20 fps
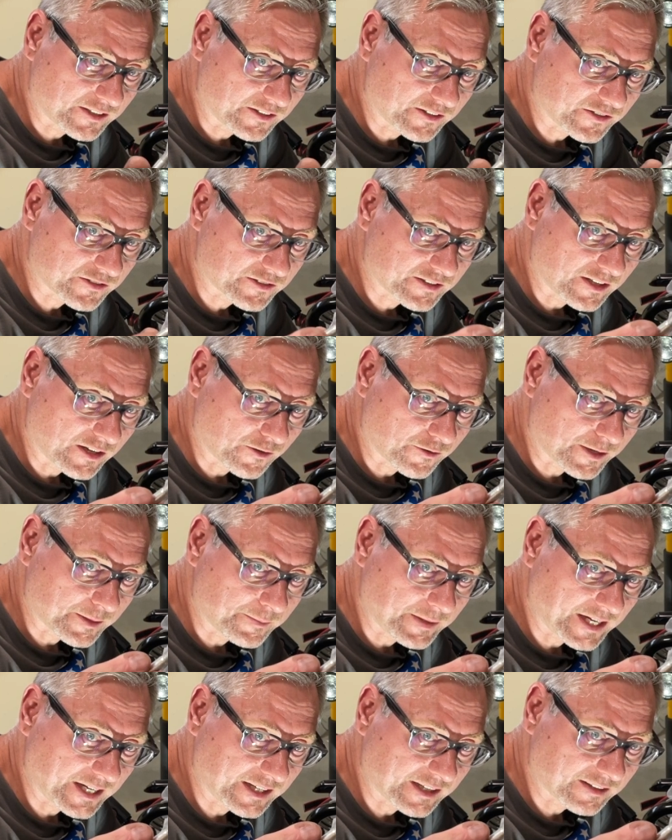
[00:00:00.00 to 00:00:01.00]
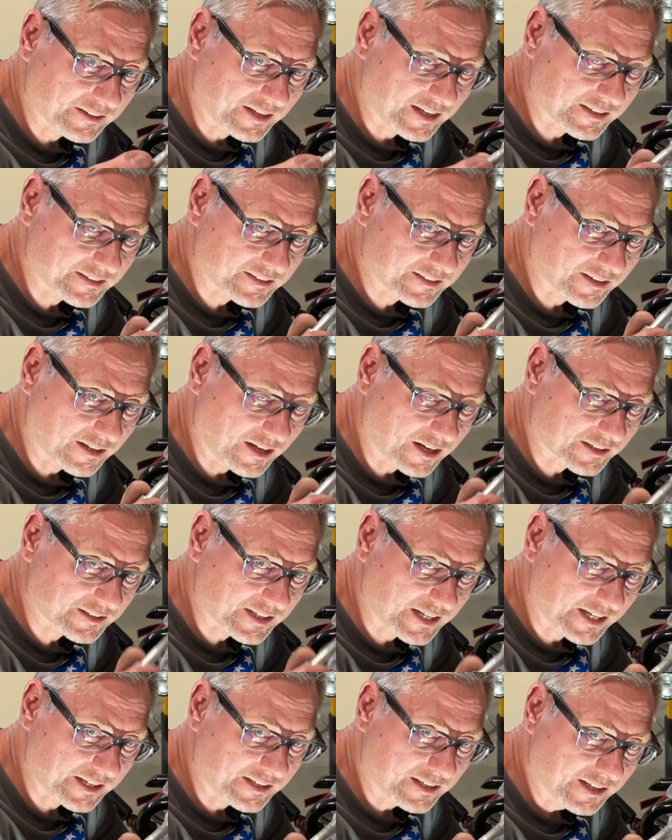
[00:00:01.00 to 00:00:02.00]
There's no remaining
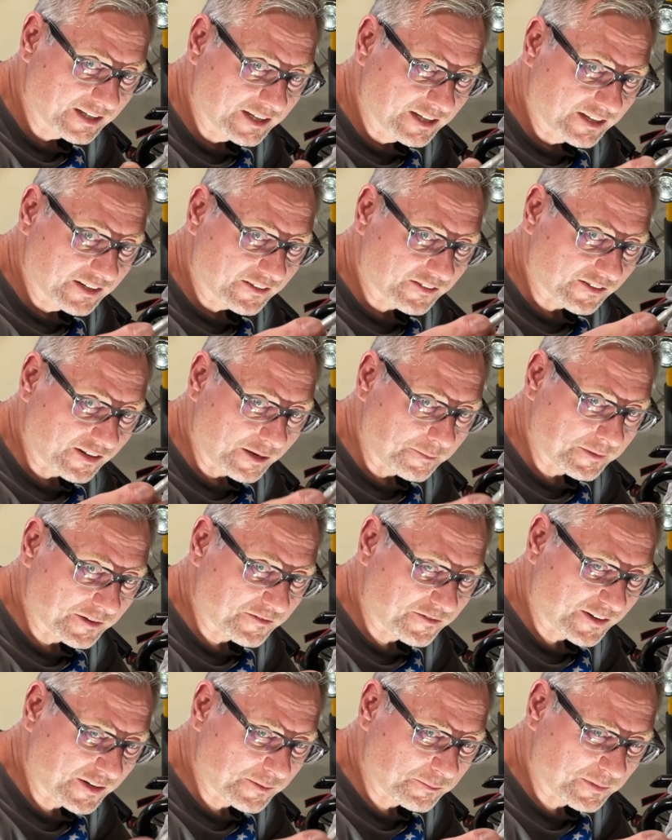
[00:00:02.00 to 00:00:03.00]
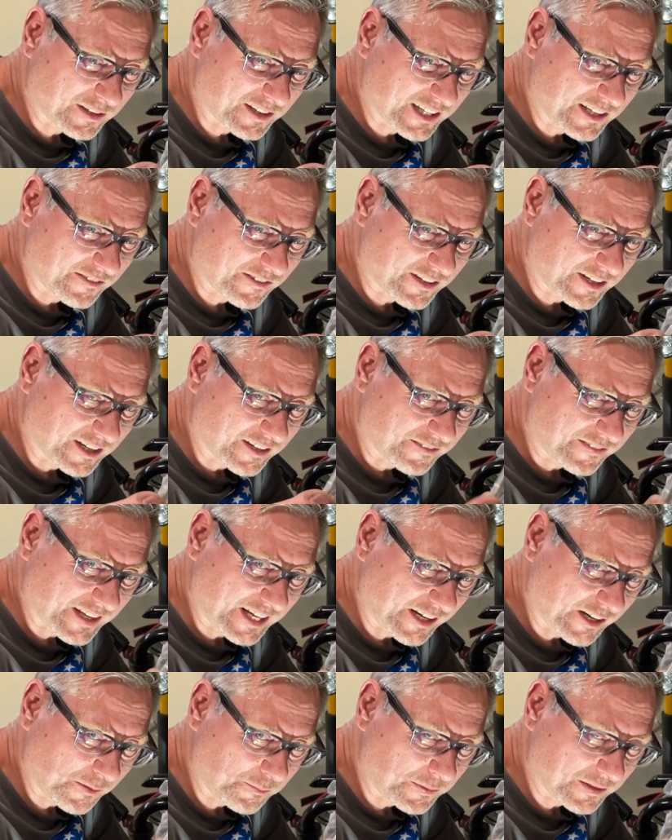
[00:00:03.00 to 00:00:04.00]
Loctite. So I'm a firm believer if they
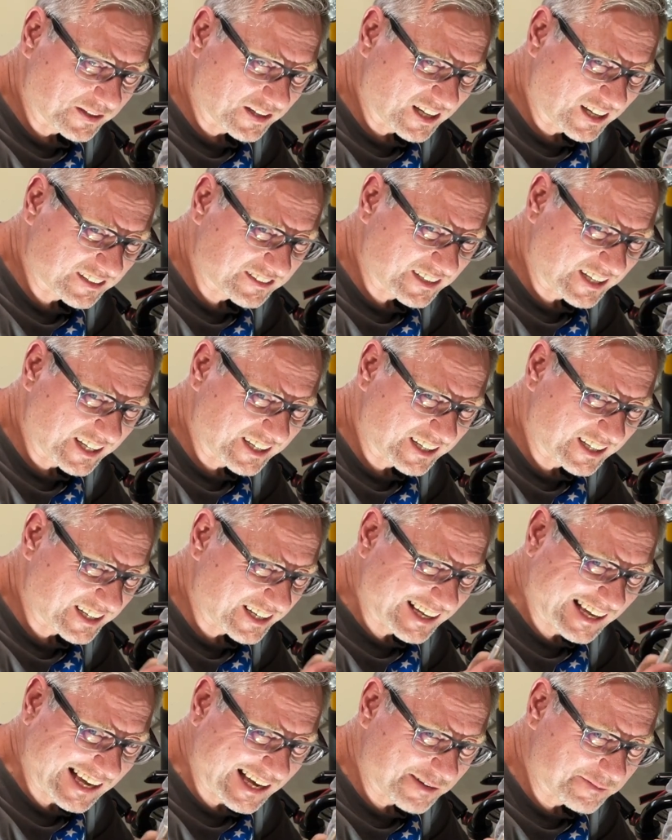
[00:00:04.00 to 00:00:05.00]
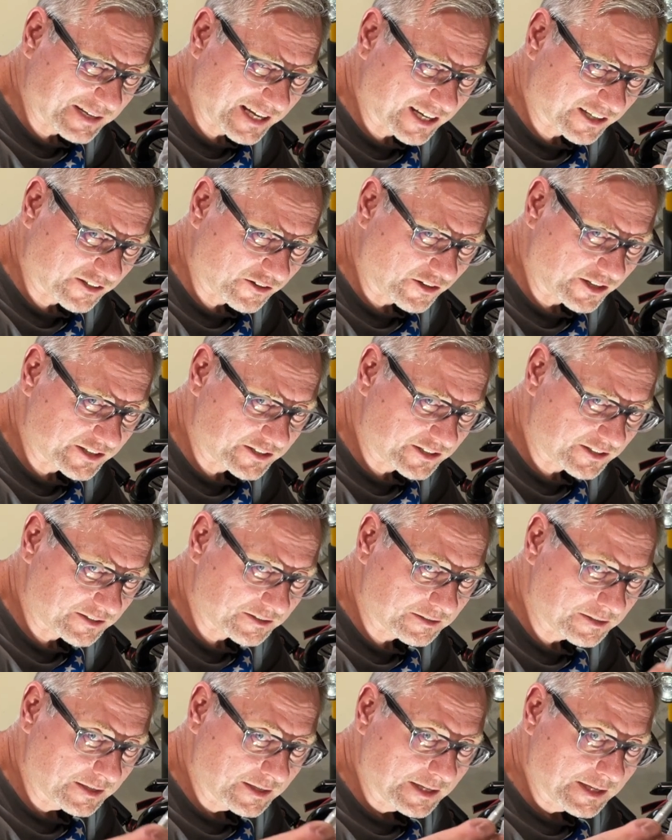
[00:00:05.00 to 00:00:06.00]
don't put Loctite on, I'm not going
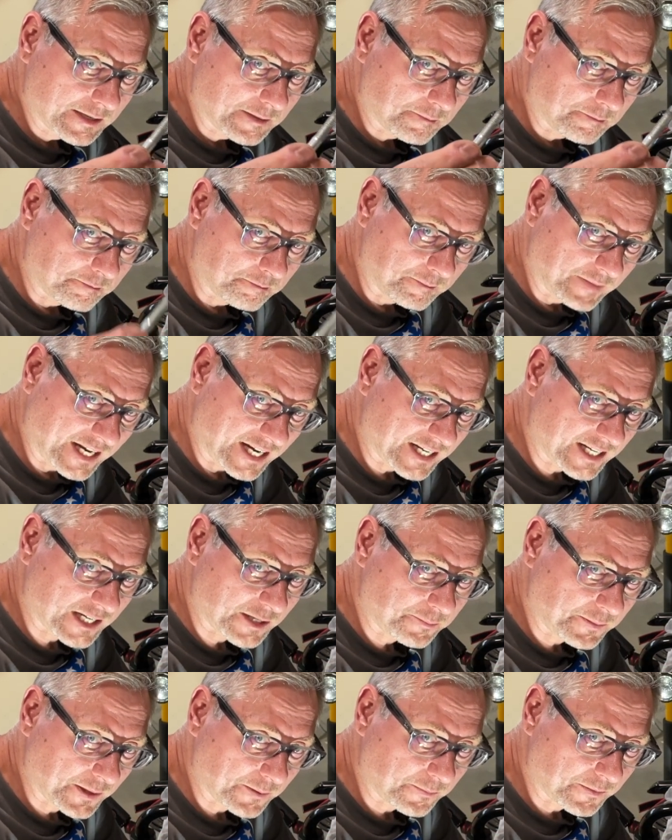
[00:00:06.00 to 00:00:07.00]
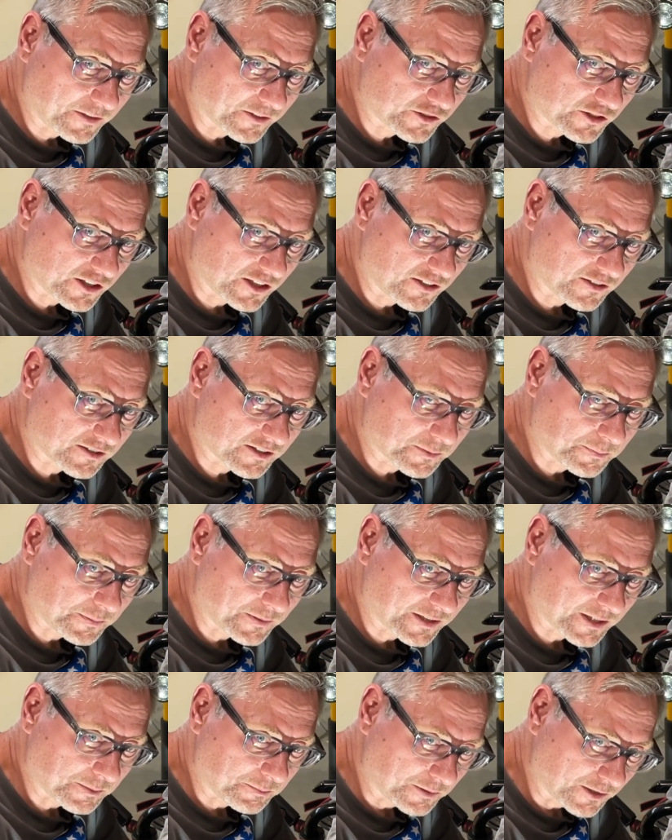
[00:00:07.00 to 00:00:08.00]
to. Many people choose to
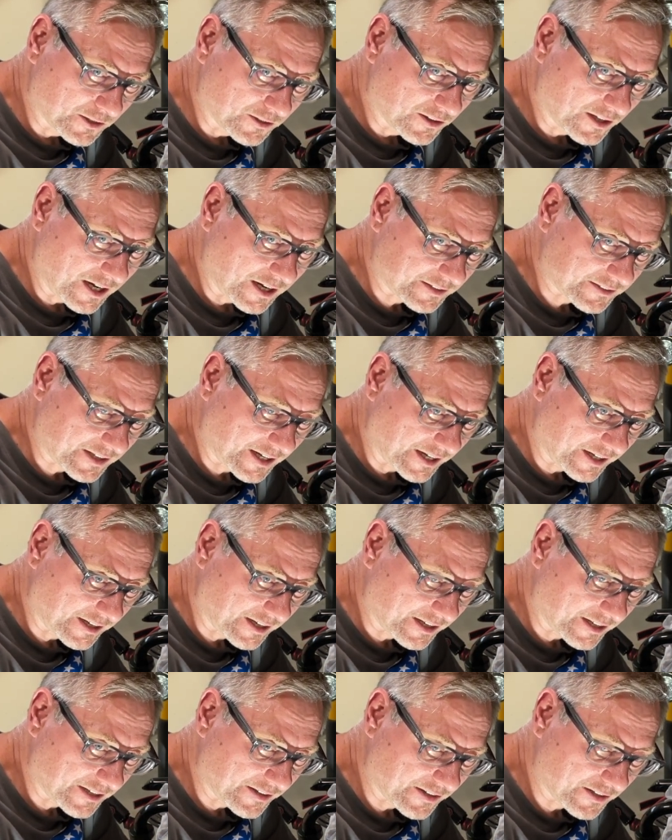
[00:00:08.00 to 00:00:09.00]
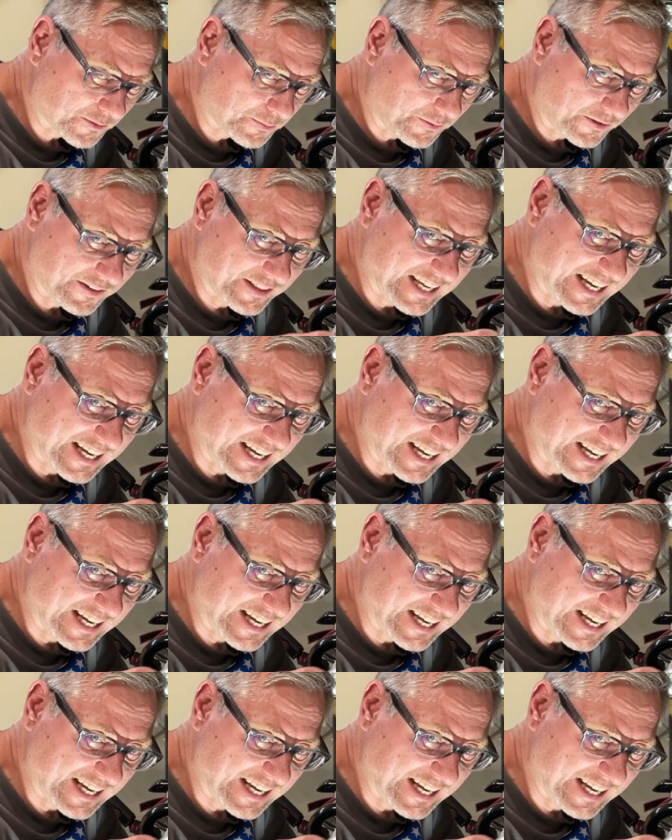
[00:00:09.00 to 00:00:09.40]
put a blue lock on at this point.